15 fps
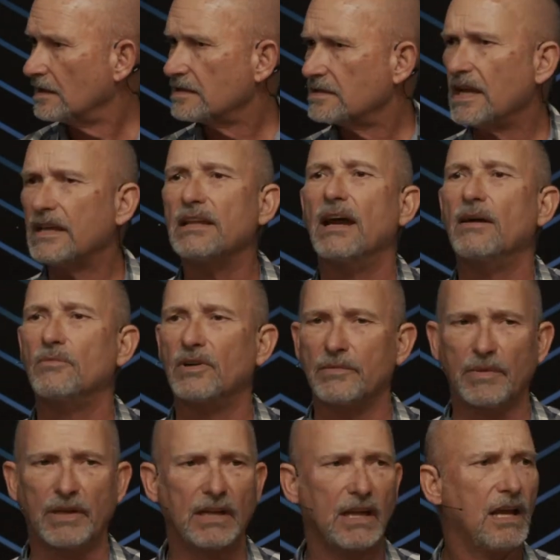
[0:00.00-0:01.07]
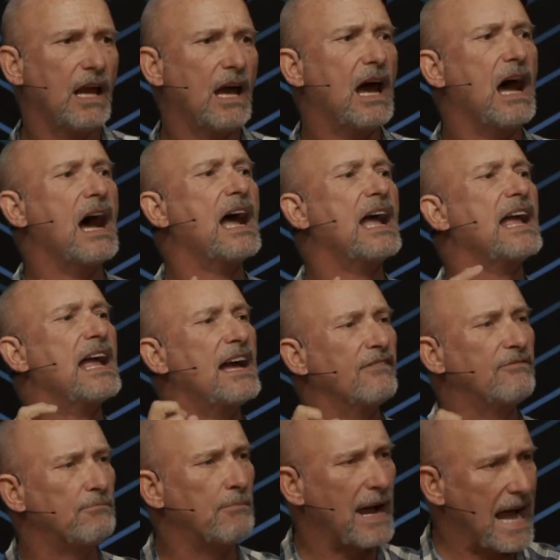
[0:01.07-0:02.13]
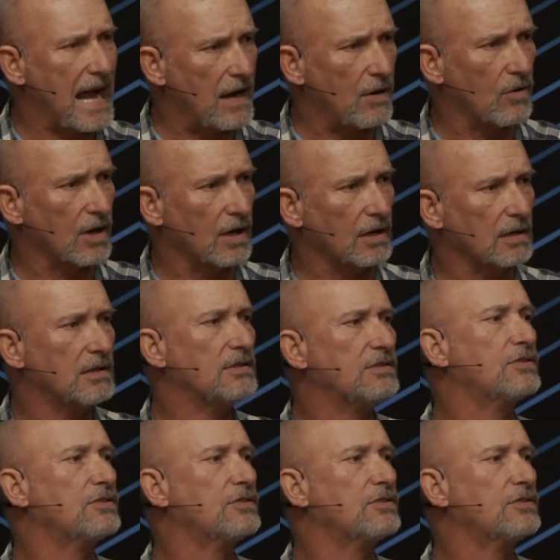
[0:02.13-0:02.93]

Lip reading: Say that with me. I have power